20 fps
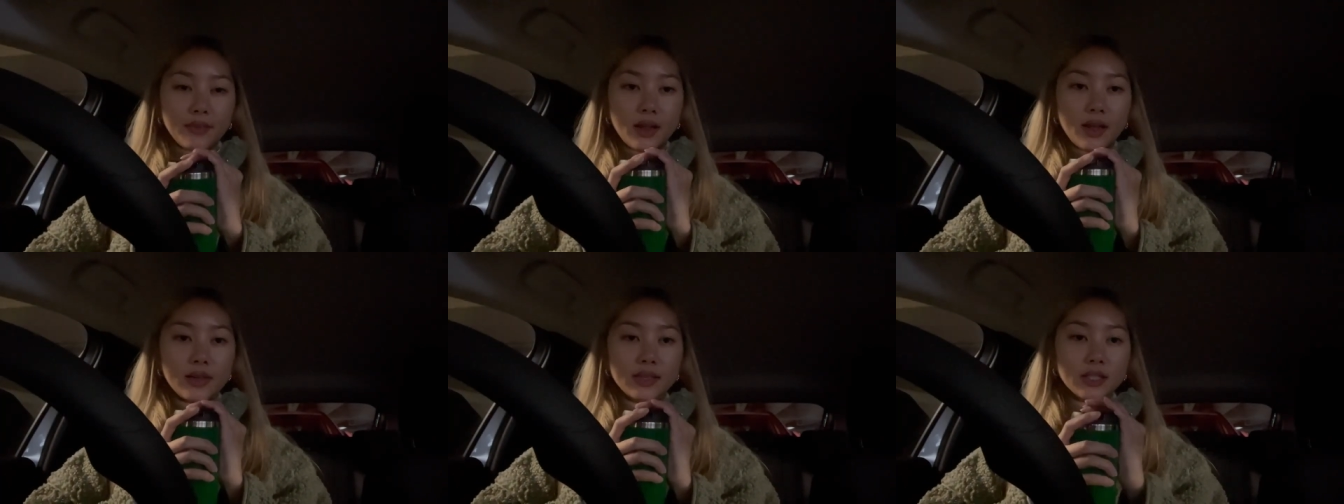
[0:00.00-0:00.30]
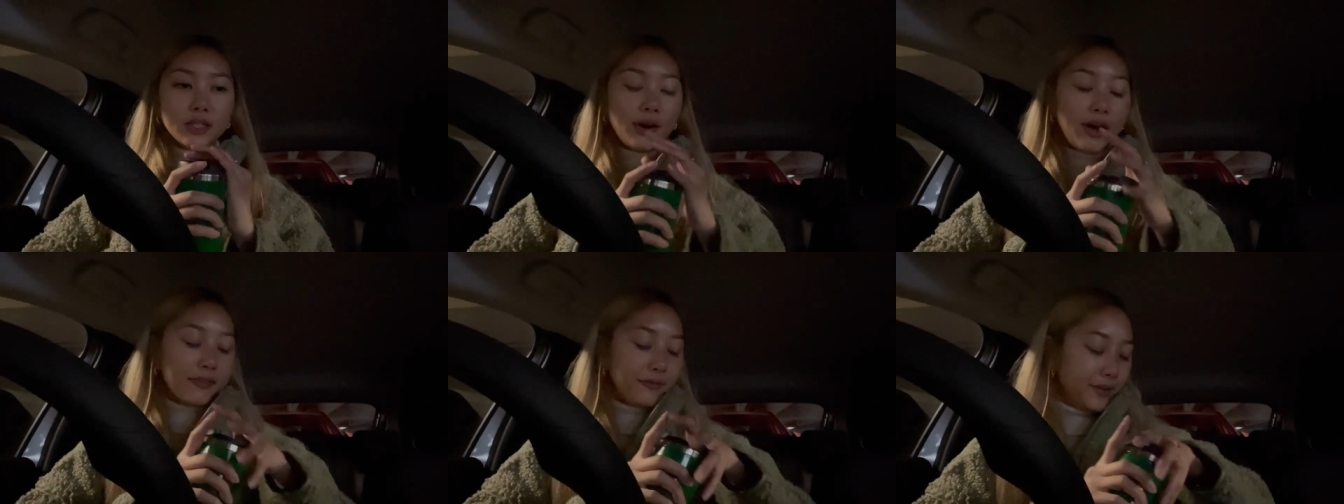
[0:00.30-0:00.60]
so
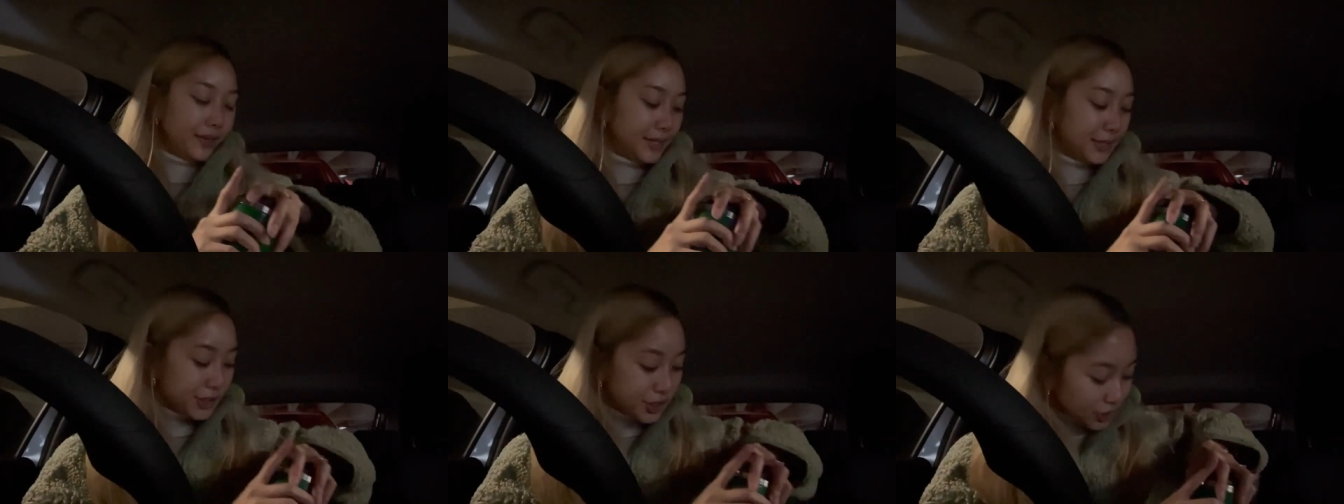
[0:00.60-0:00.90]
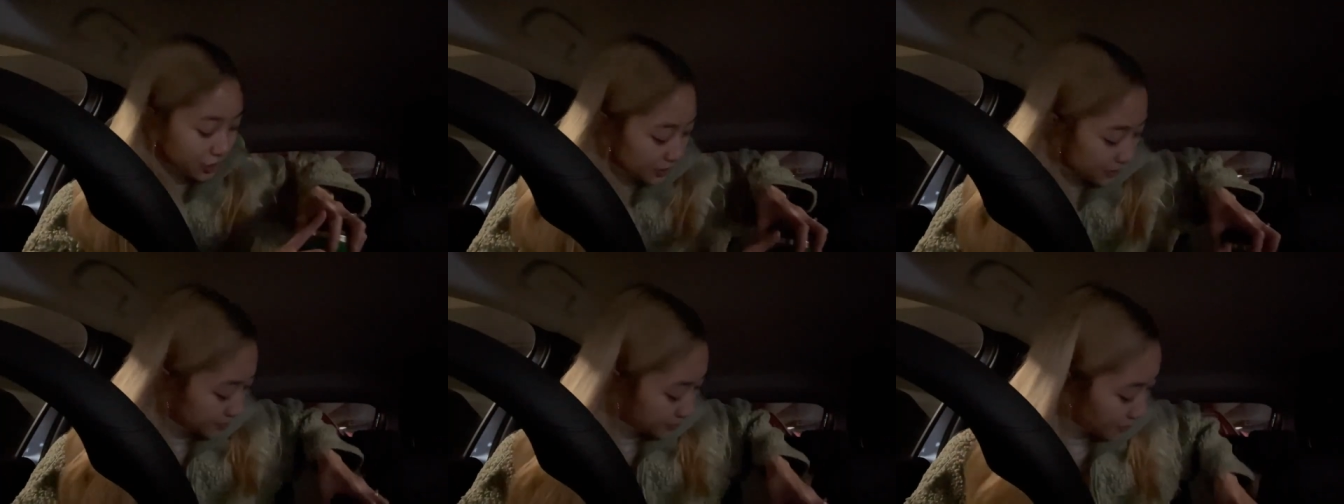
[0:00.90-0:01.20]
I finished
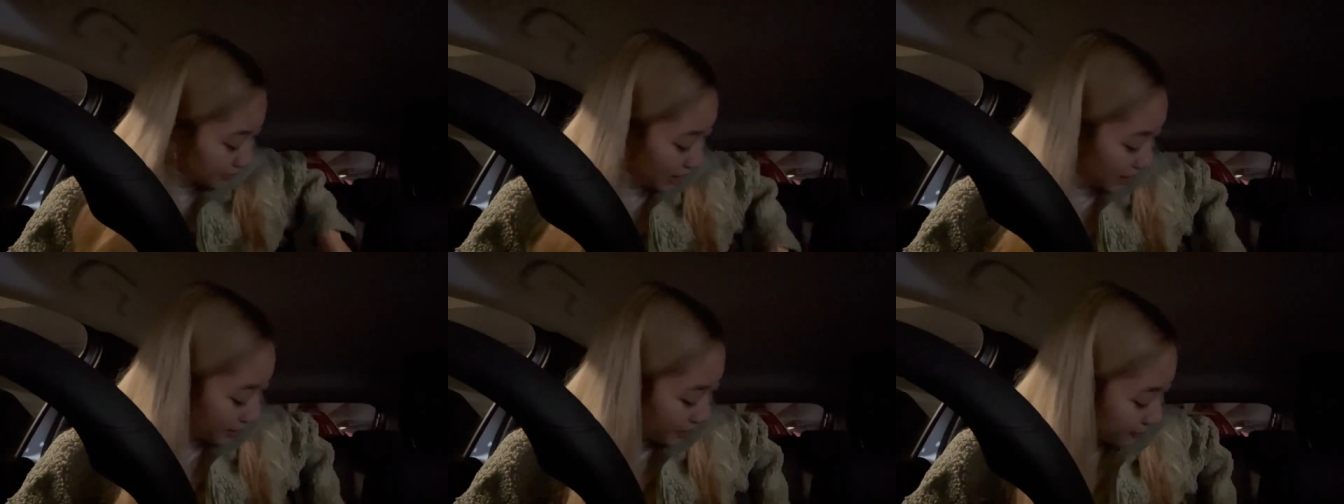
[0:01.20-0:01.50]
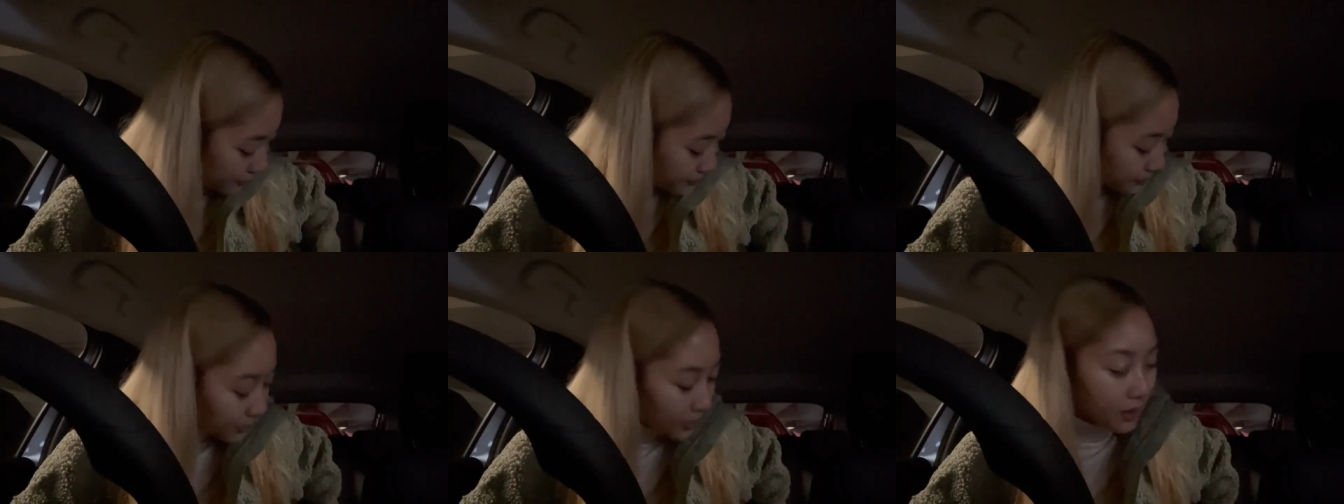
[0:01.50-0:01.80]
my
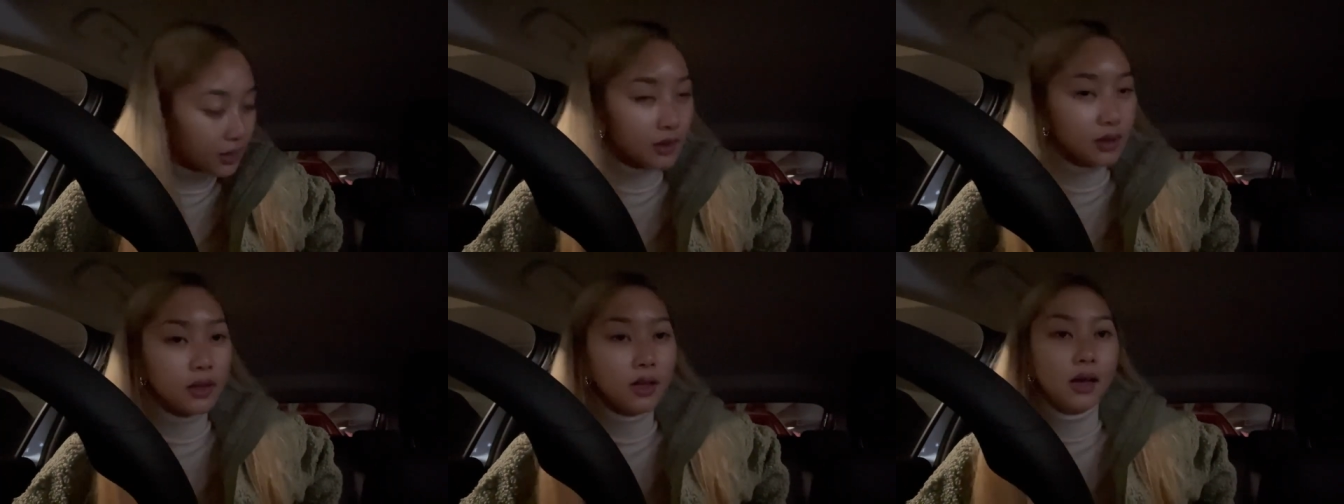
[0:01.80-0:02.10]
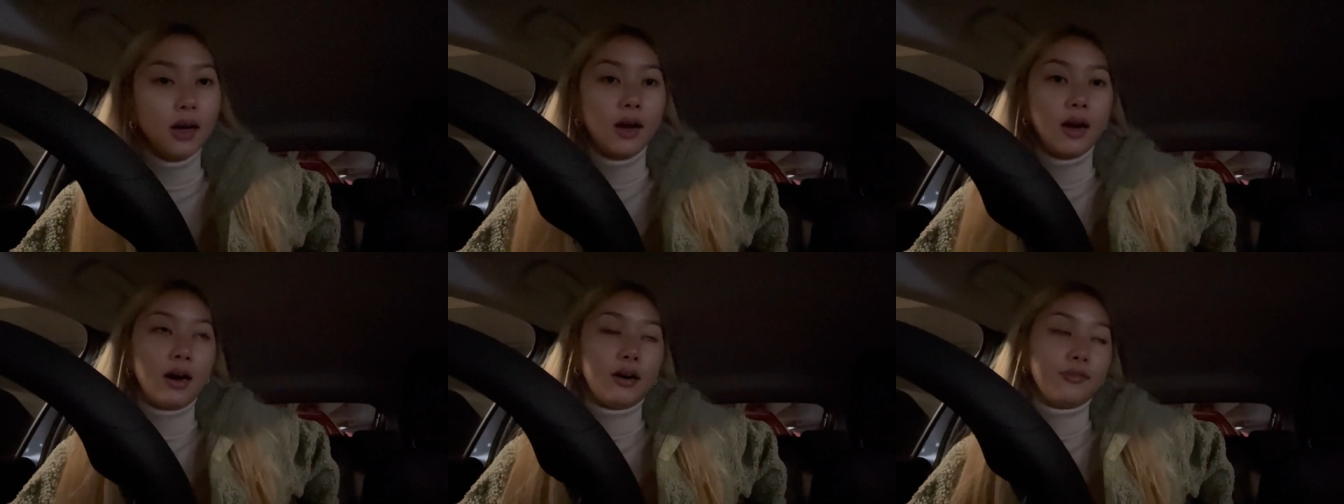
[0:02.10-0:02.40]

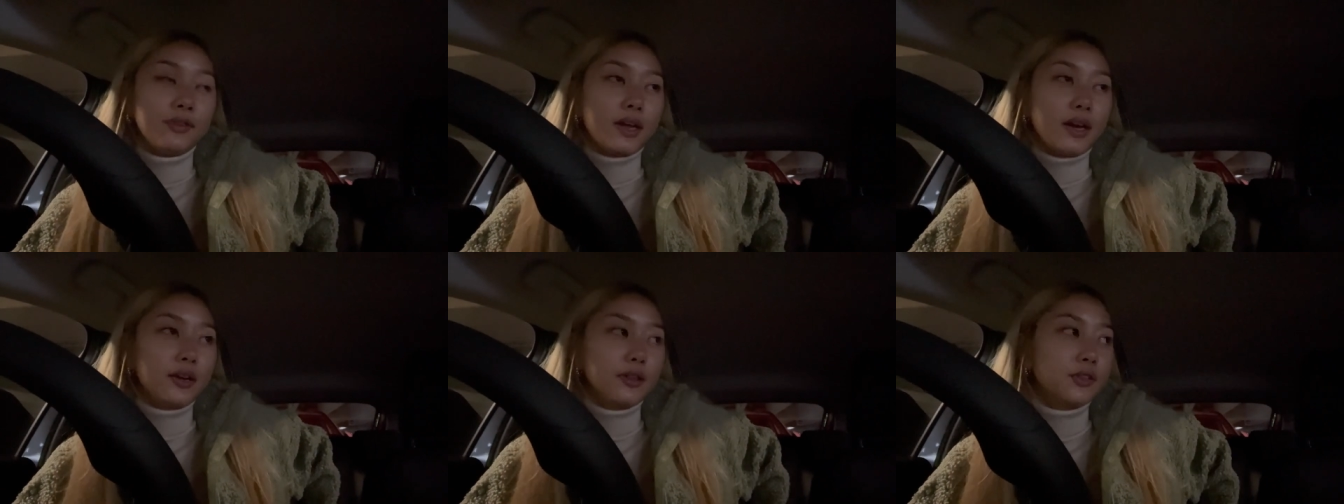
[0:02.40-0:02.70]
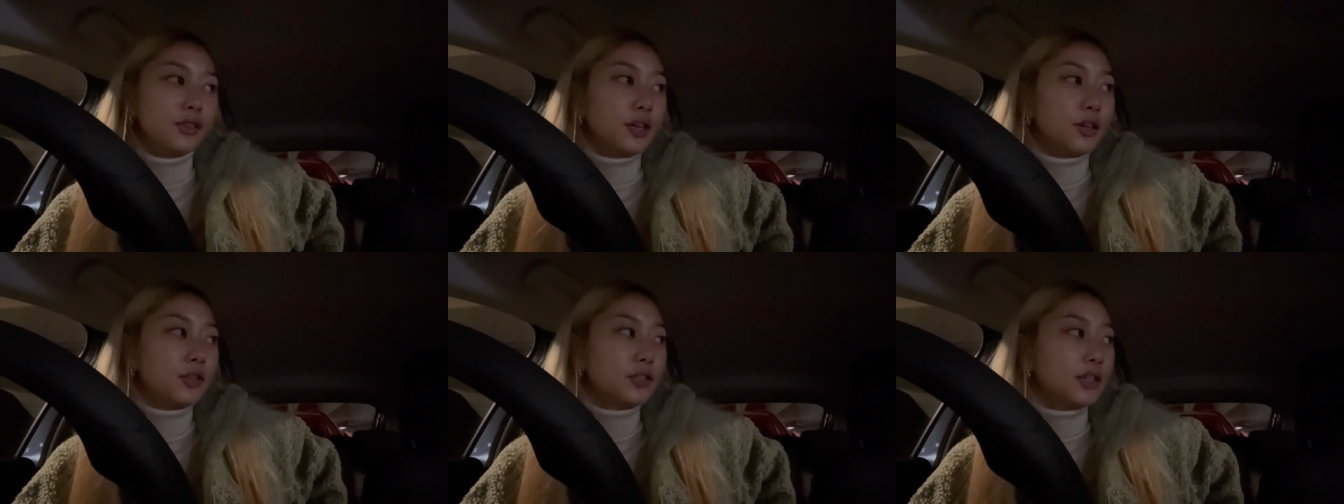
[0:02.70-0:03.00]
avocado
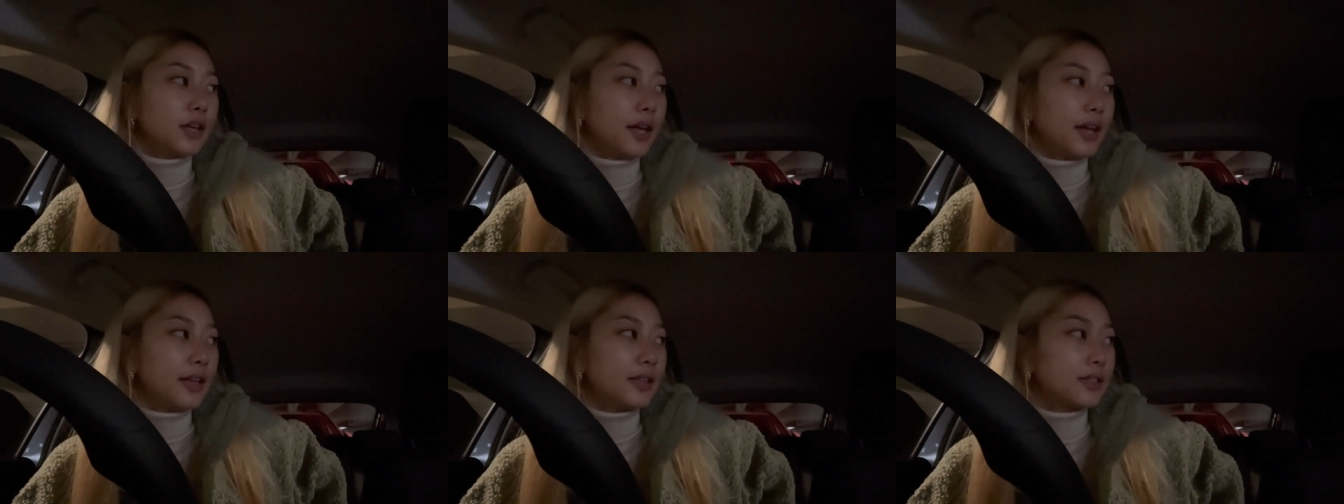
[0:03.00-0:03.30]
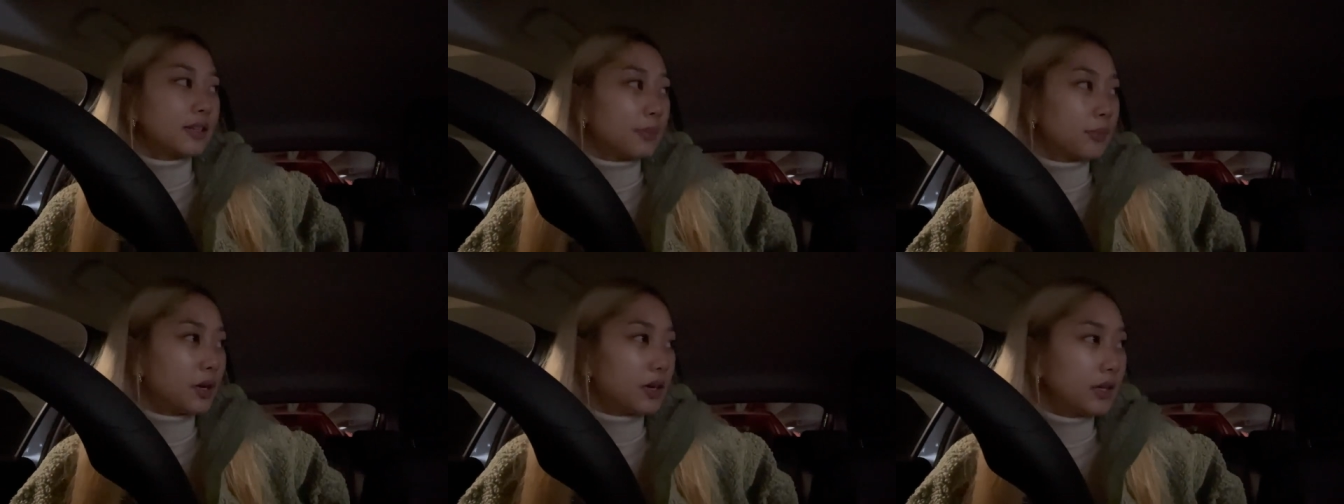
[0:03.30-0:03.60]
toast and
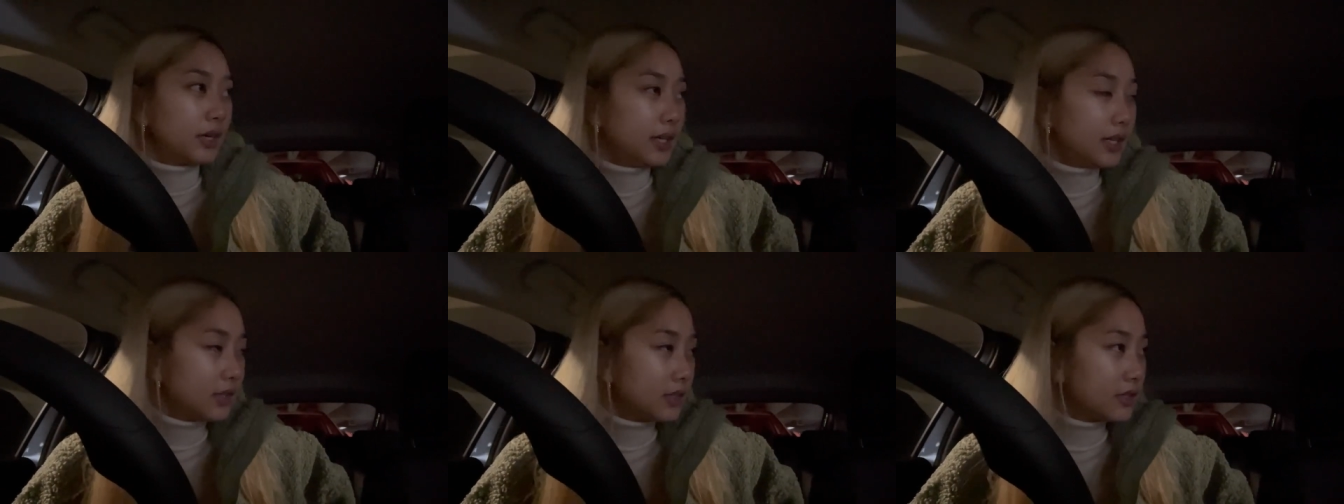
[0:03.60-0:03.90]
I'm gonna eat